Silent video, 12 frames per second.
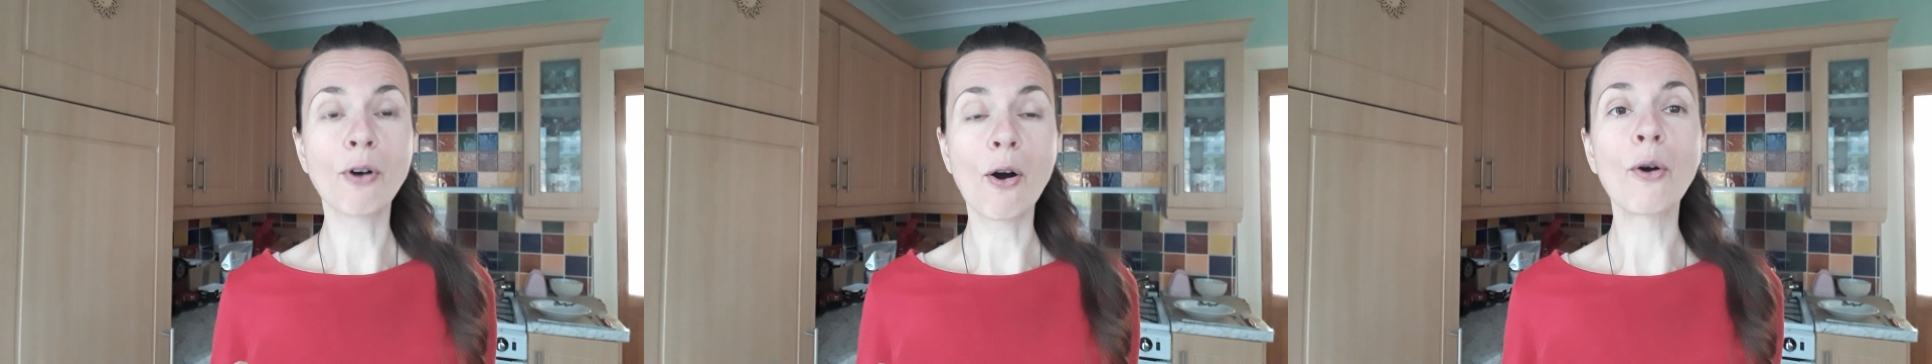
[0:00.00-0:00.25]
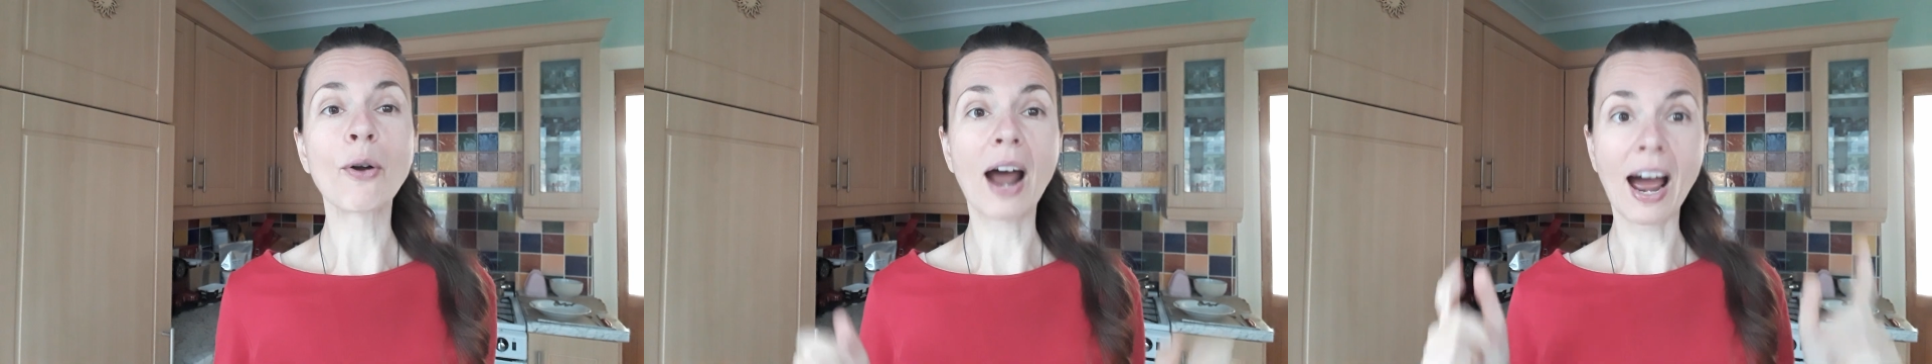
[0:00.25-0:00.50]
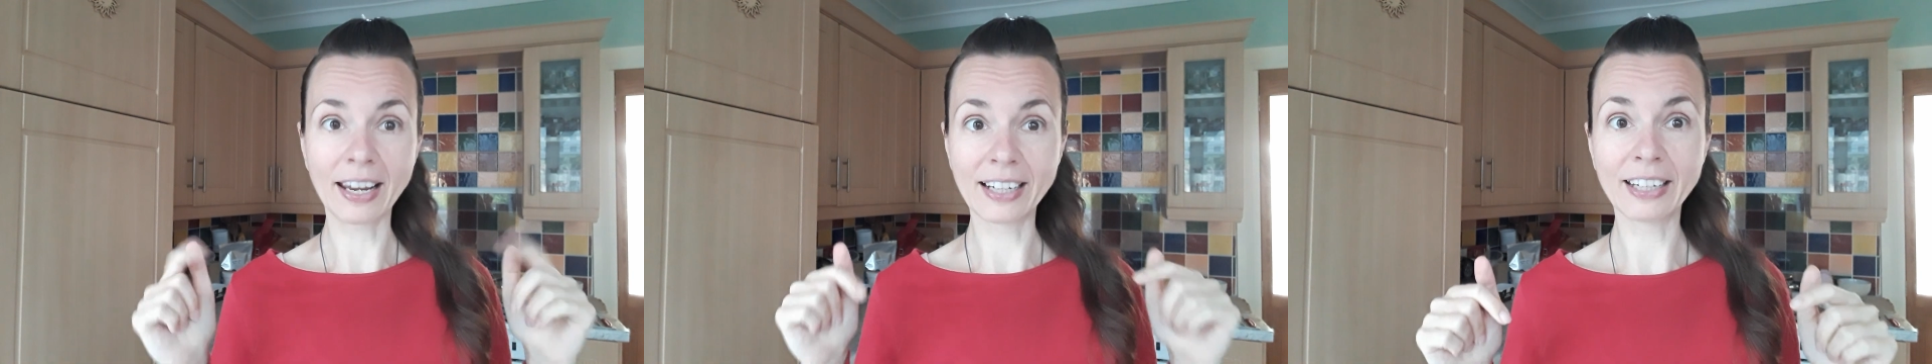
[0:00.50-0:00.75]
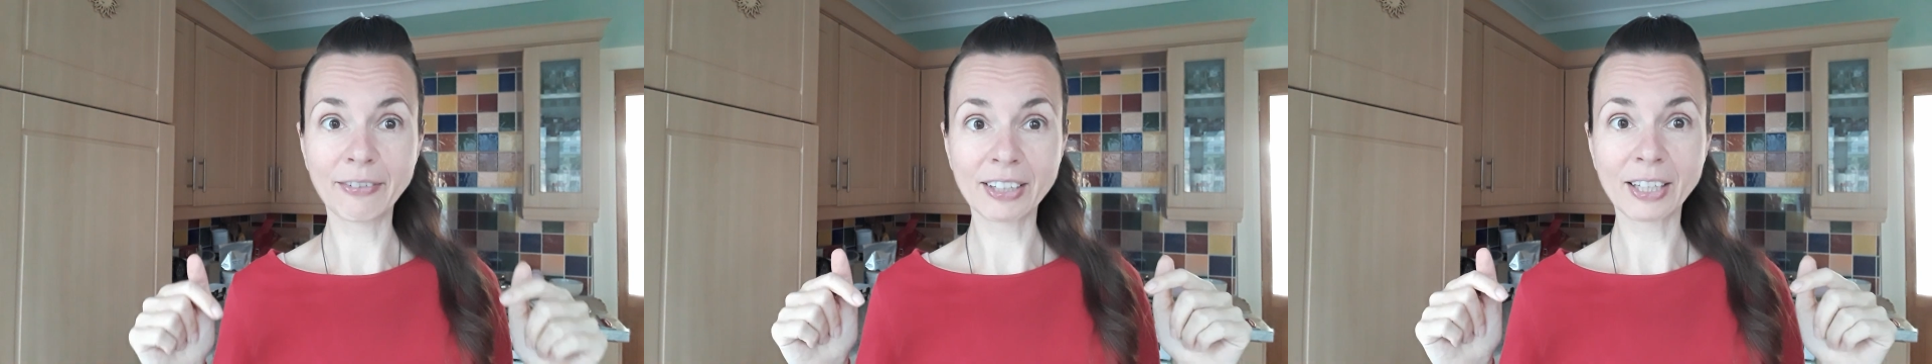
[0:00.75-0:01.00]
or I
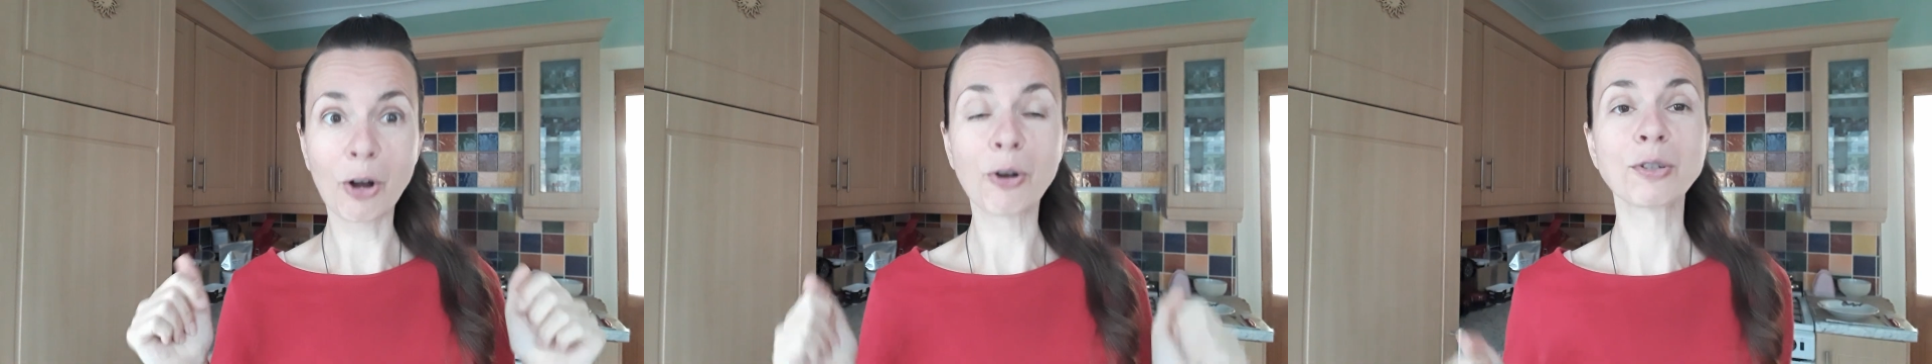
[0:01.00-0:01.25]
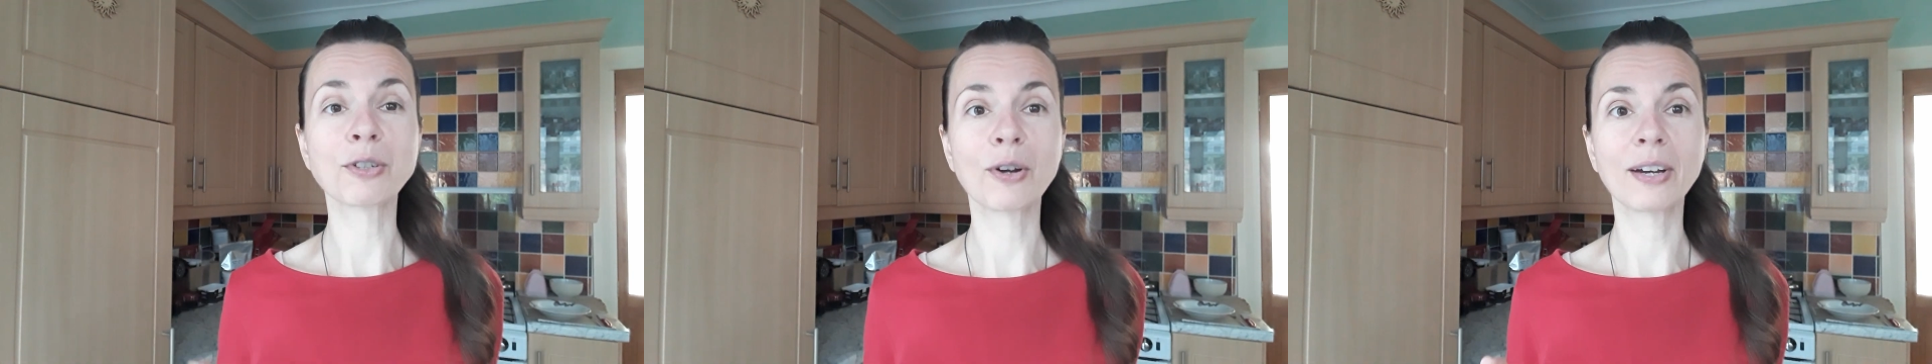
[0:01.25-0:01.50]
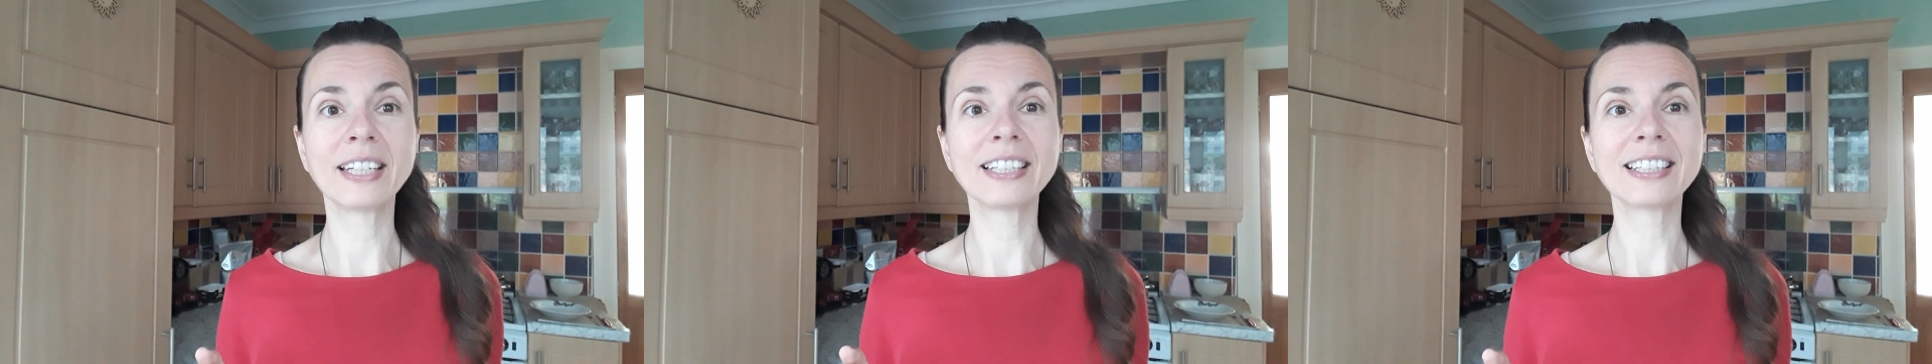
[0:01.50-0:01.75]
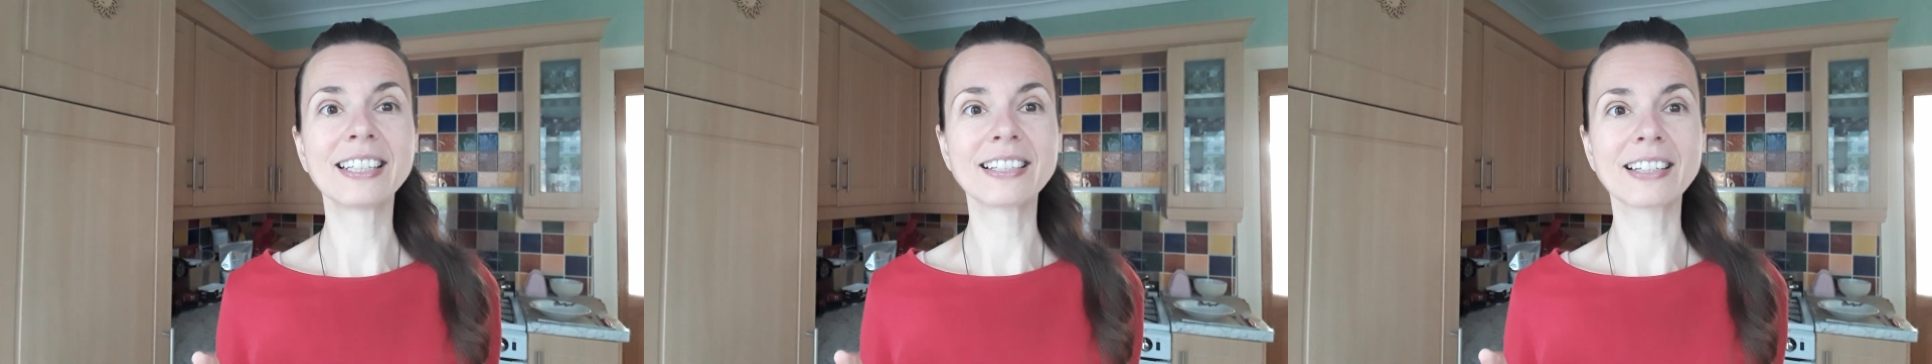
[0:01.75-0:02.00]
leave it also in the
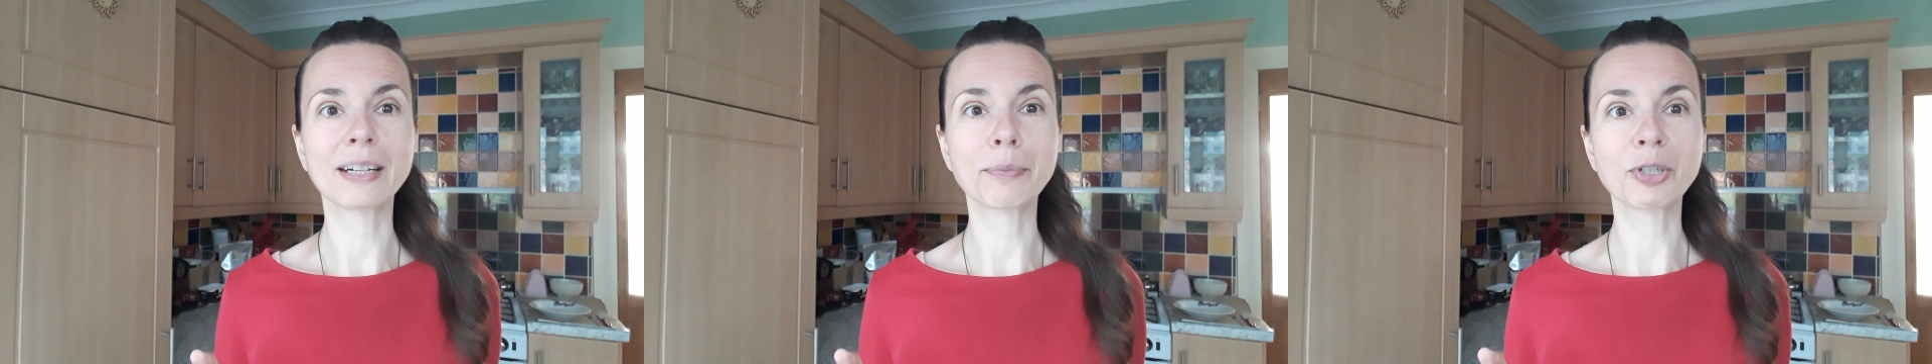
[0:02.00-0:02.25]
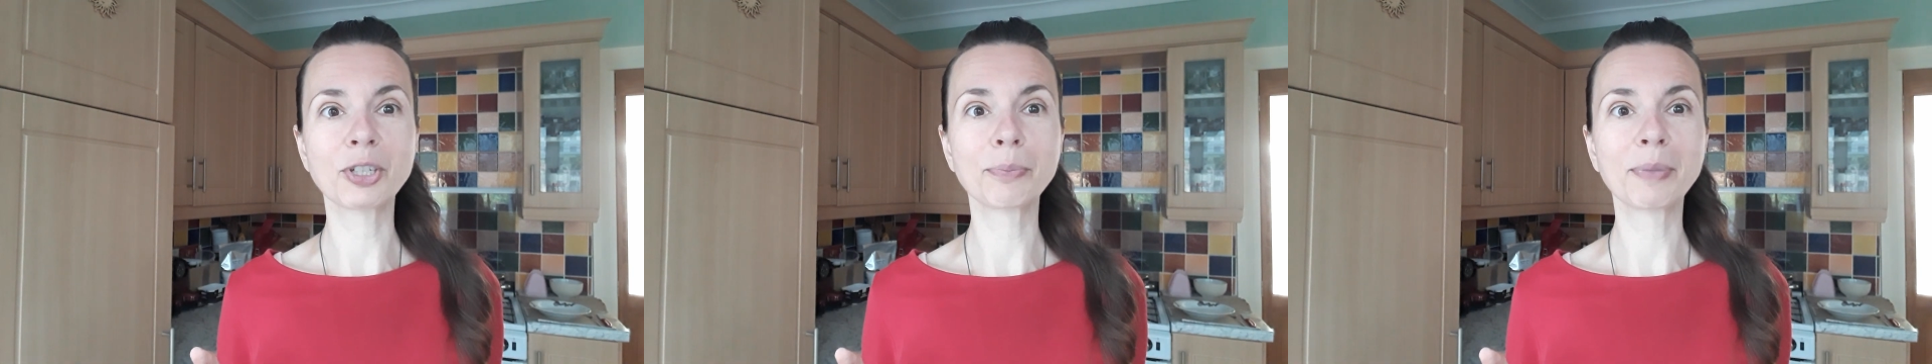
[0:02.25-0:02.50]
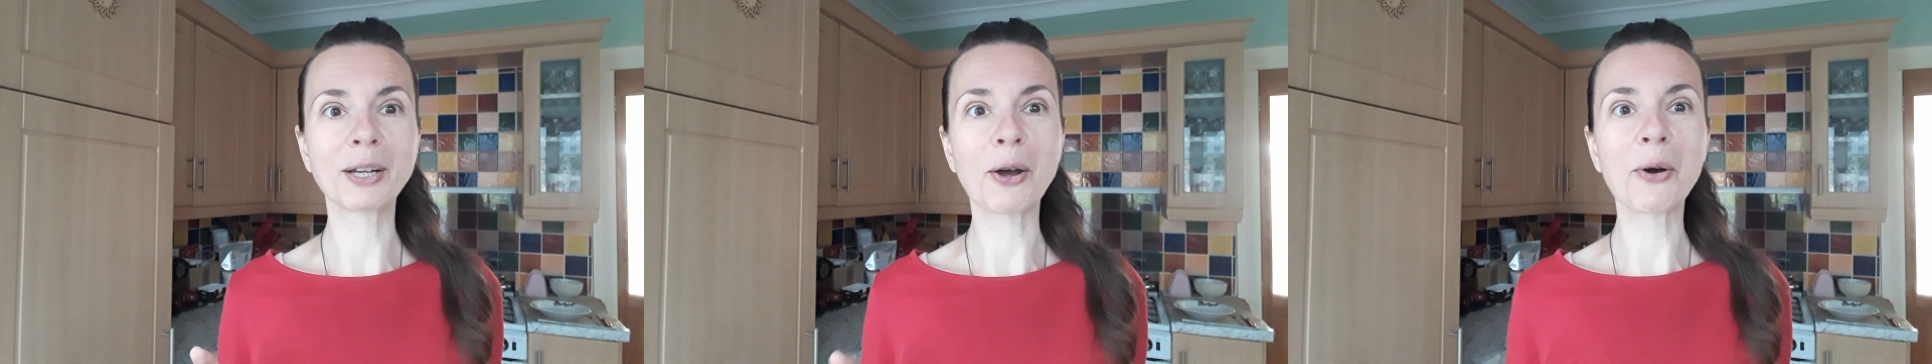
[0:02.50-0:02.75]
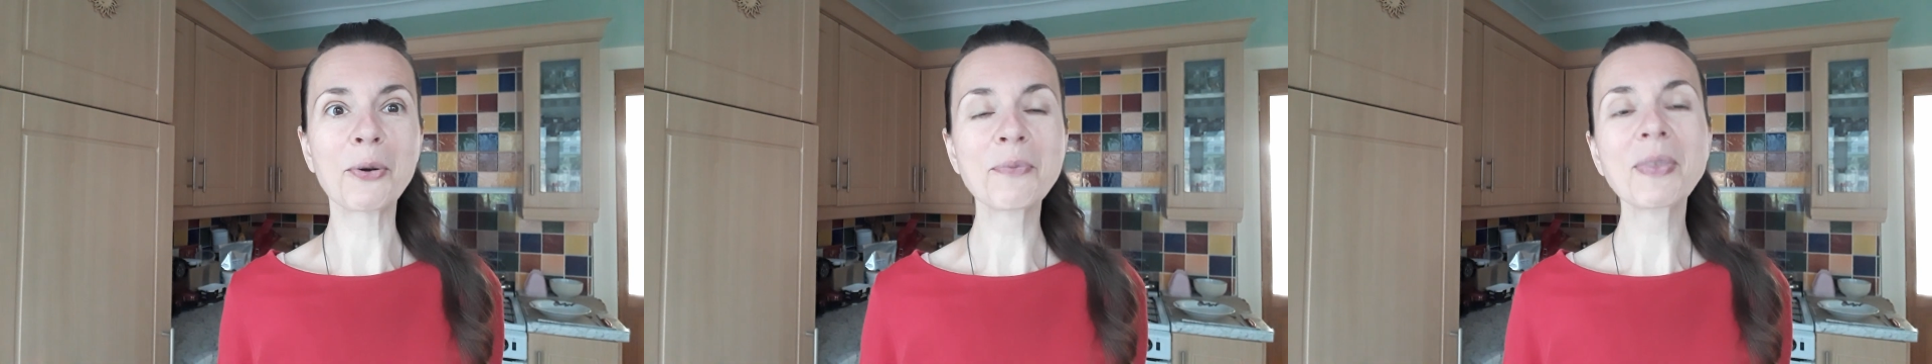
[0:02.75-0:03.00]
description
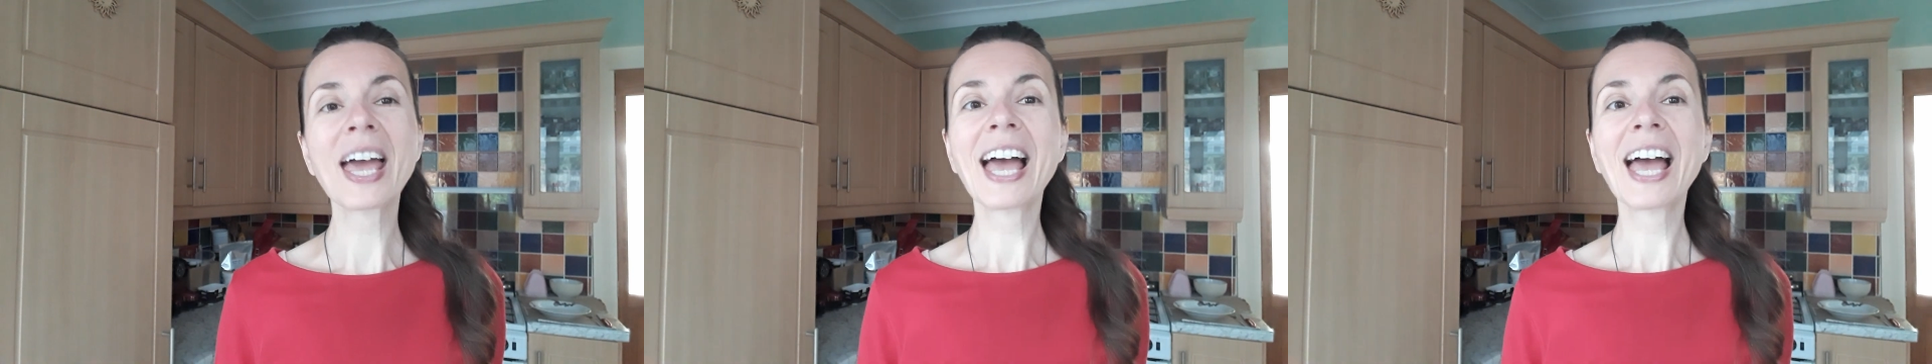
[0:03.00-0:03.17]
below.